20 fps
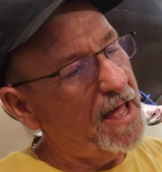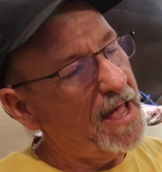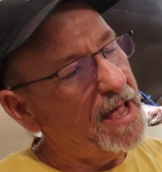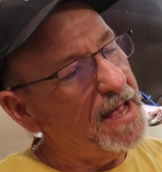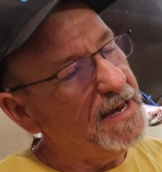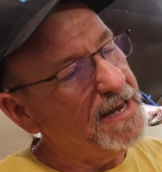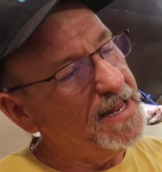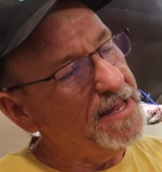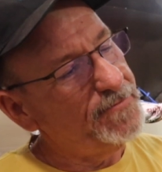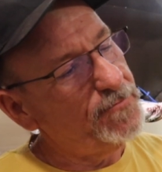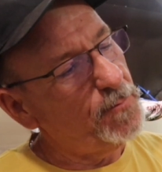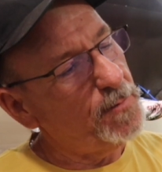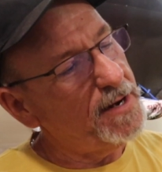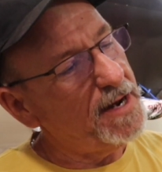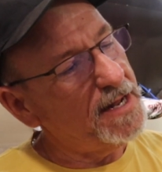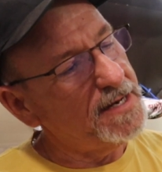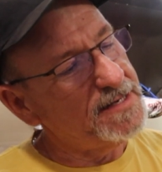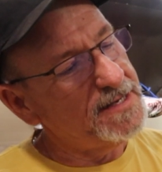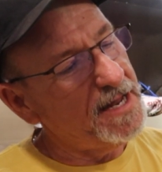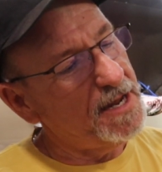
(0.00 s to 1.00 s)
and even when
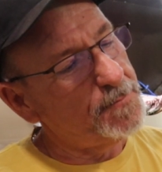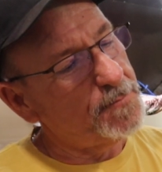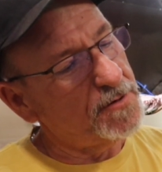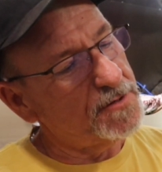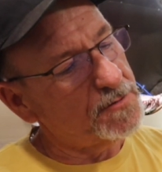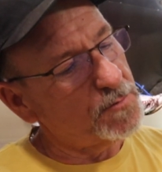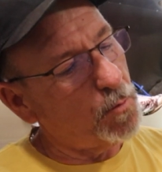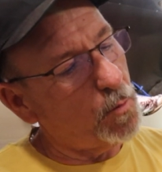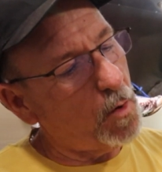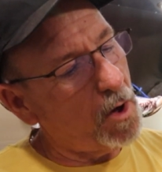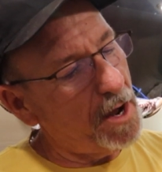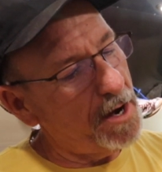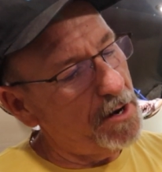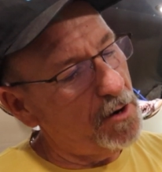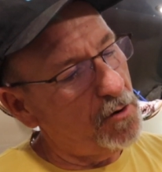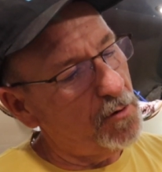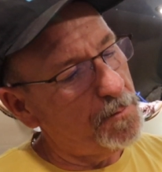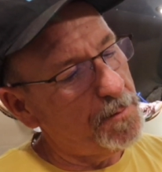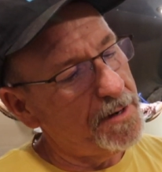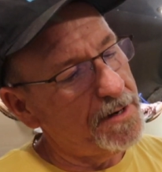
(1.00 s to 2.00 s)
that damper is wide
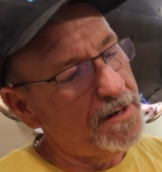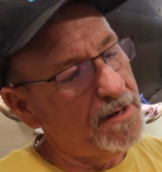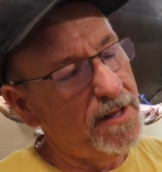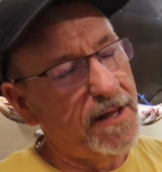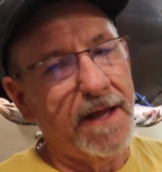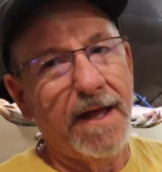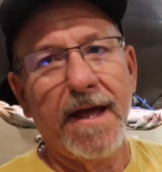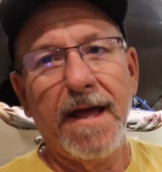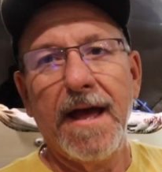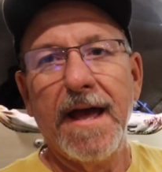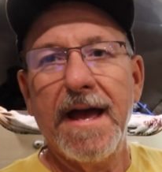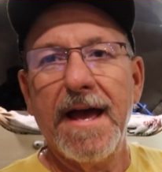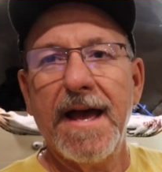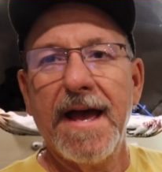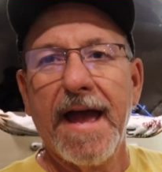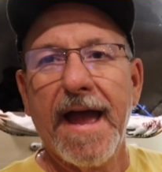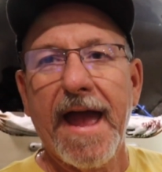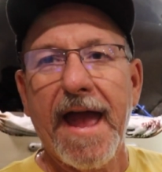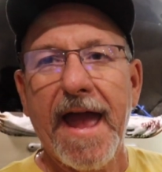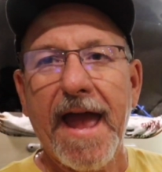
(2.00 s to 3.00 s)
open,
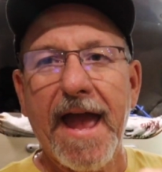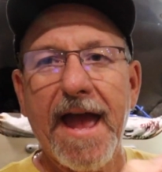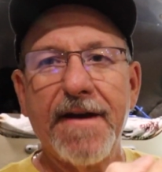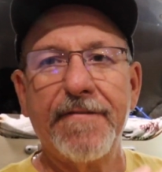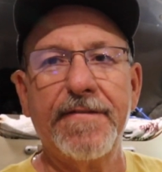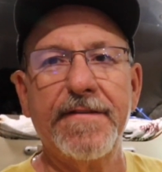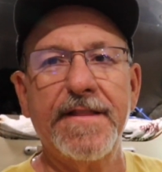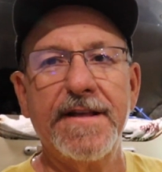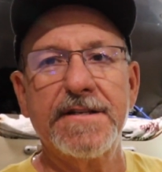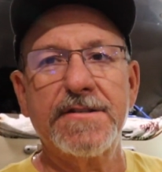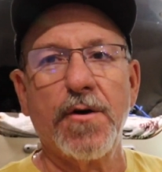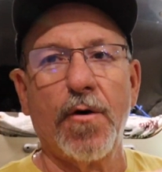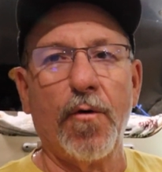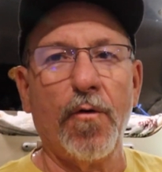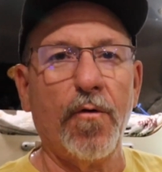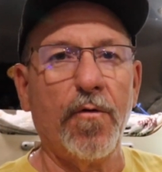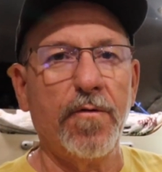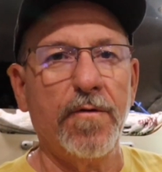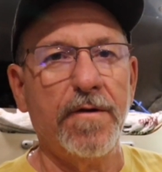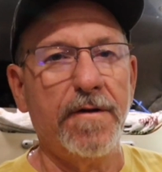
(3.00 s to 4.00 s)
half of this
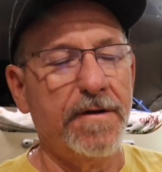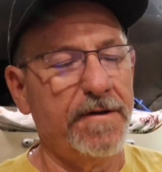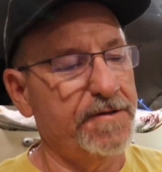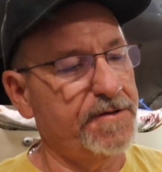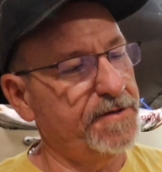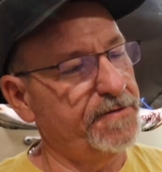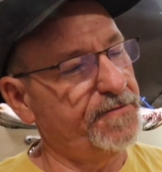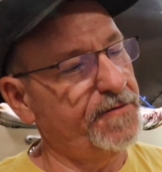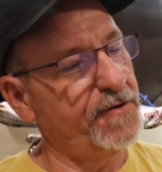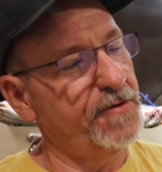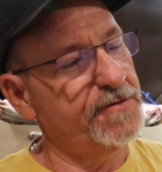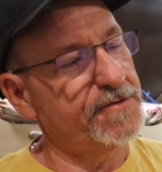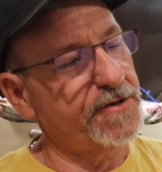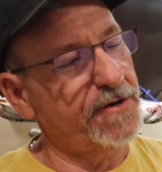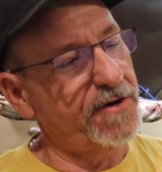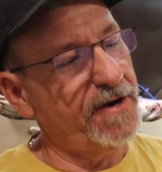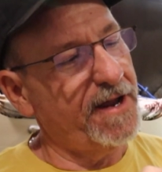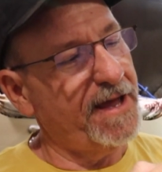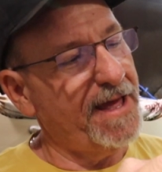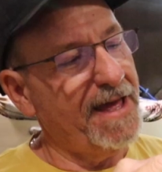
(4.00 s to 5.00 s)
whole
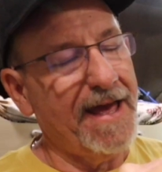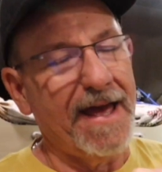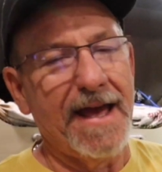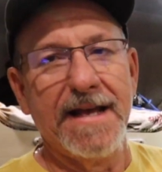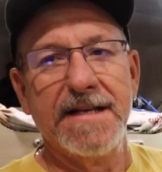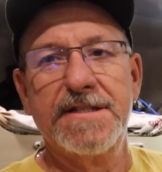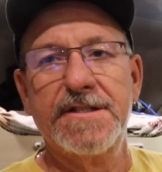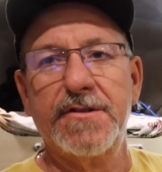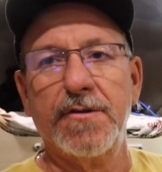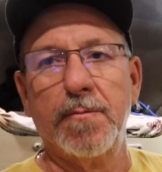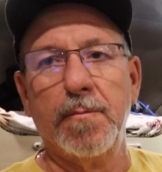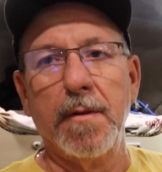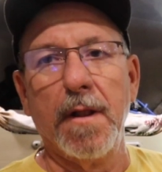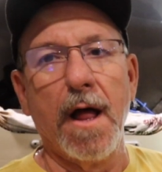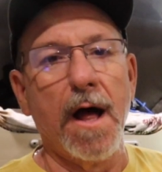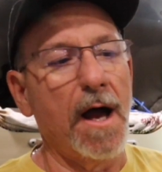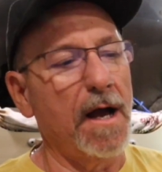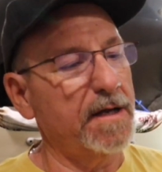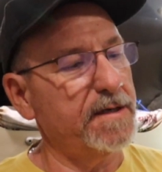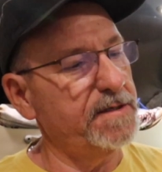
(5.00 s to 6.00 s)
diffuser is still
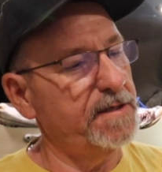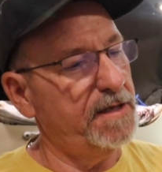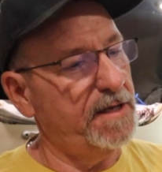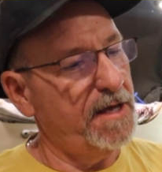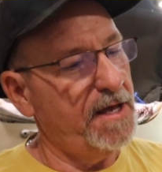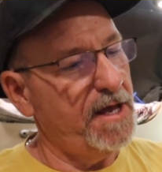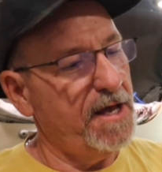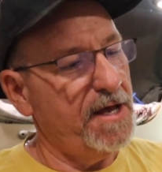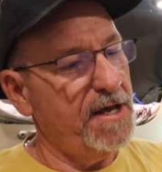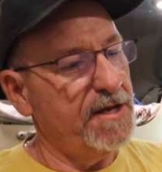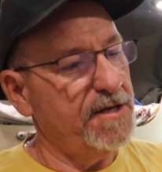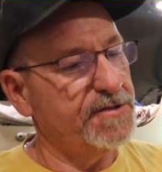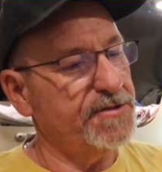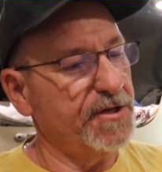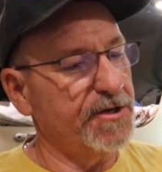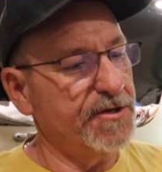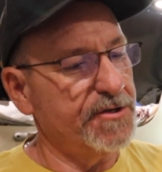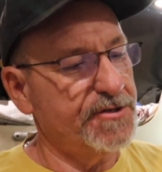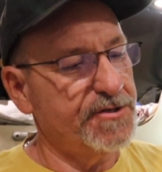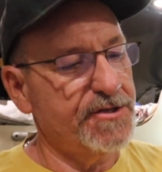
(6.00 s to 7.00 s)
blocked. So
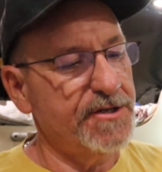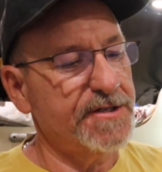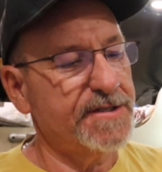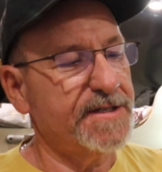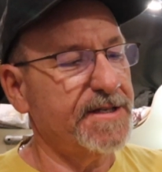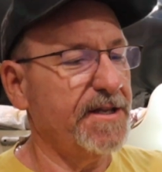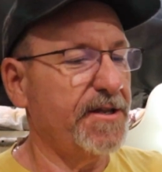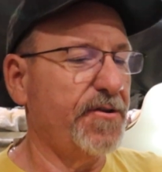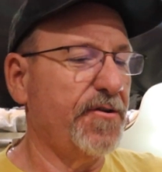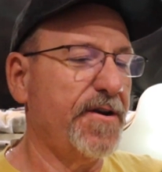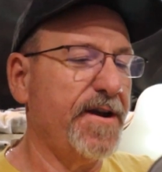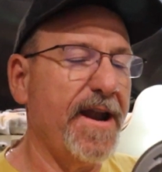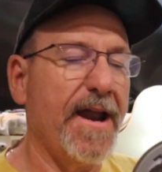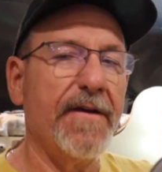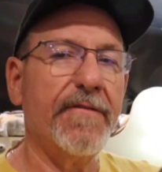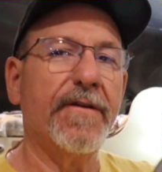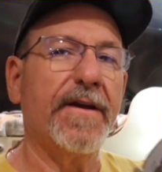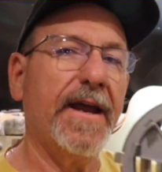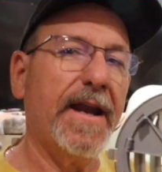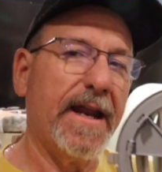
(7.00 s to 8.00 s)
you're
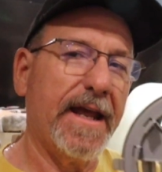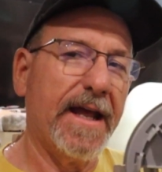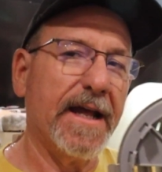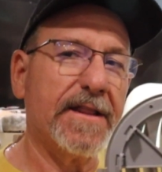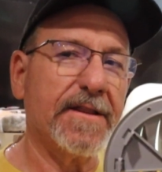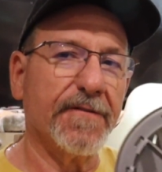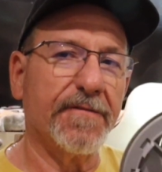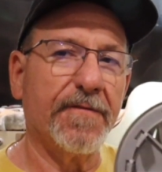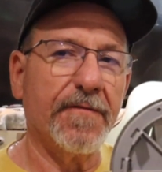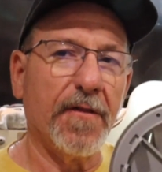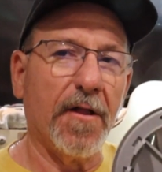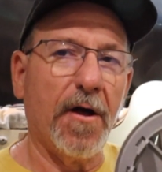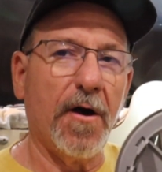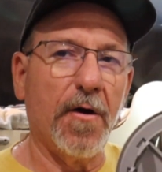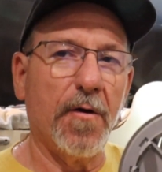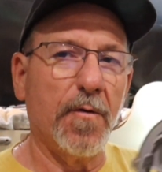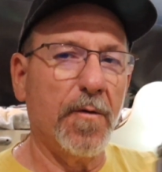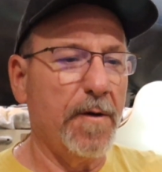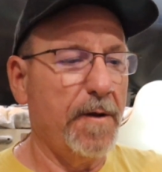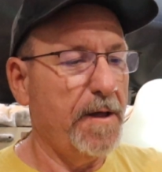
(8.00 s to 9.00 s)
never going to get the
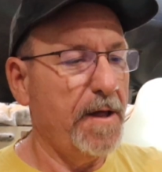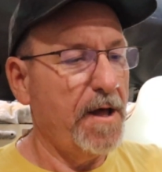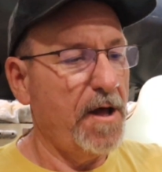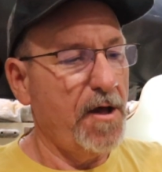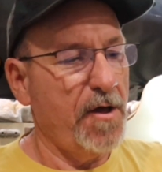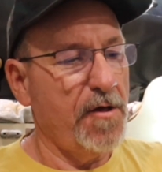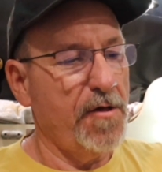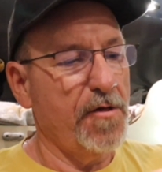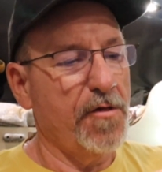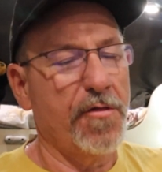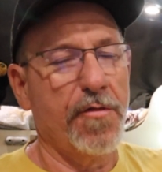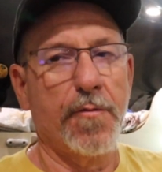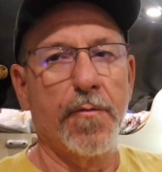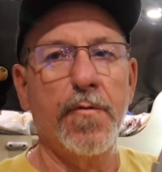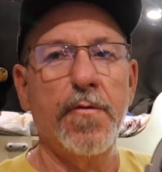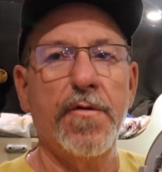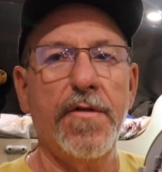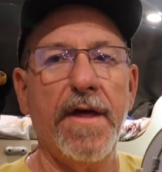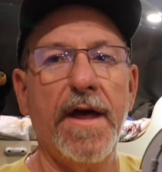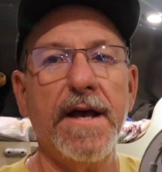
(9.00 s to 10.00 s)
flow
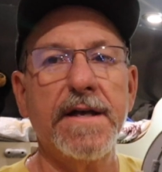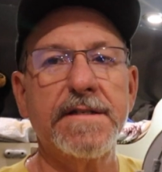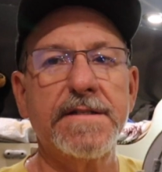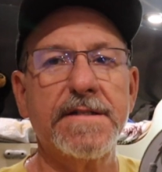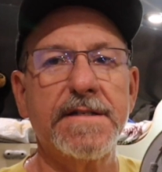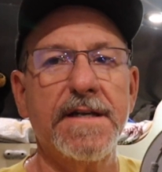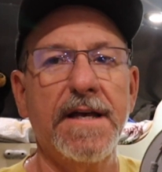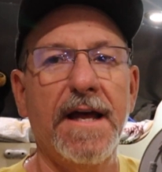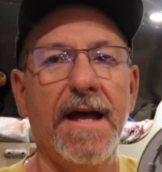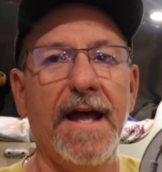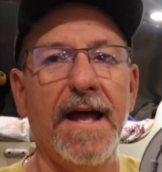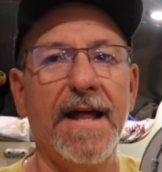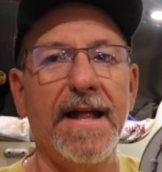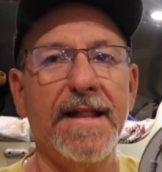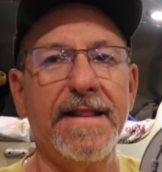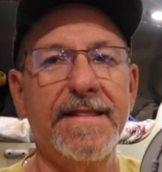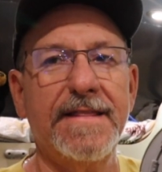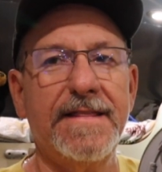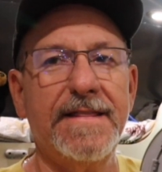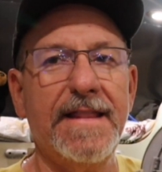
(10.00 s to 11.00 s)
through this
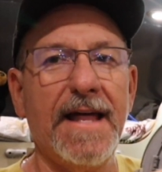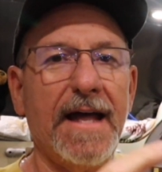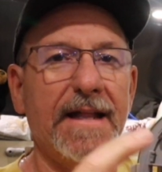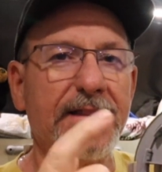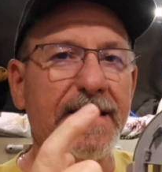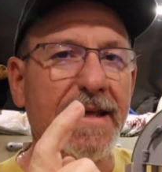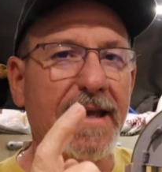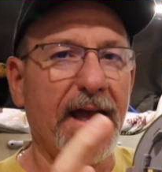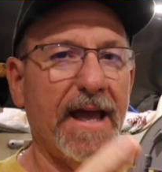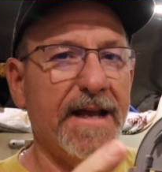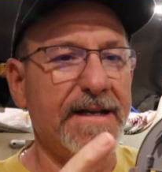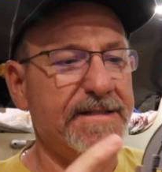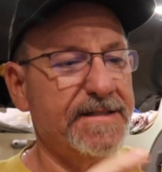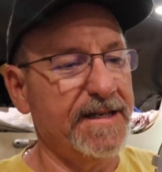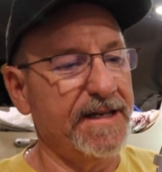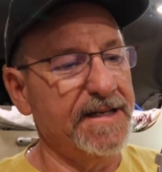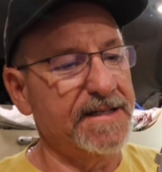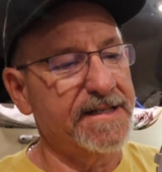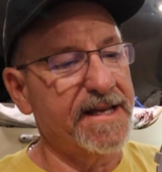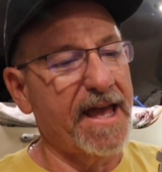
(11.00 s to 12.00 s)
that the
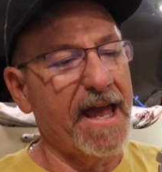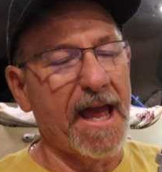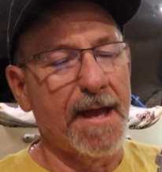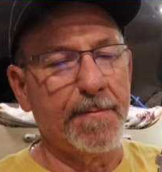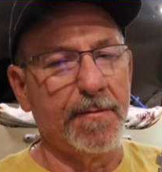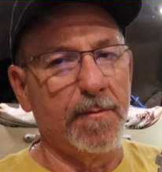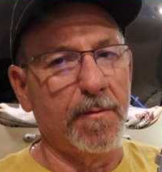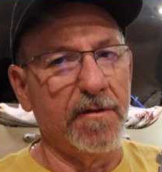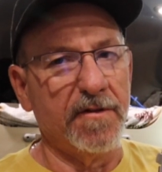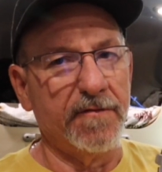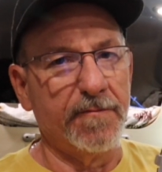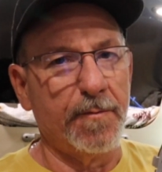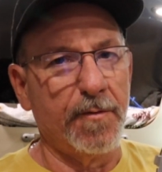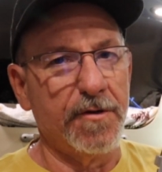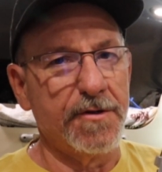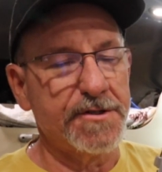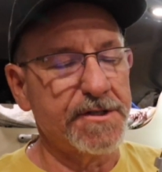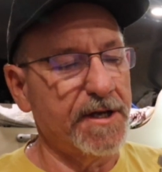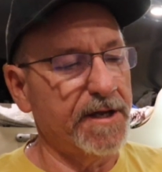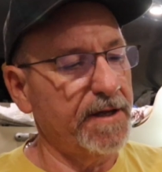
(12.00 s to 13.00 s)
AC is capable of
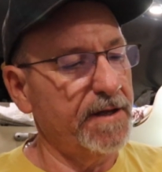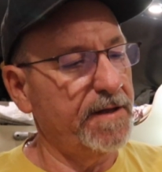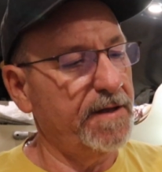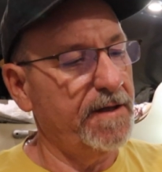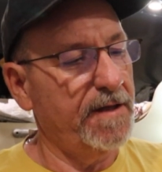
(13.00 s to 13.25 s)
pushing.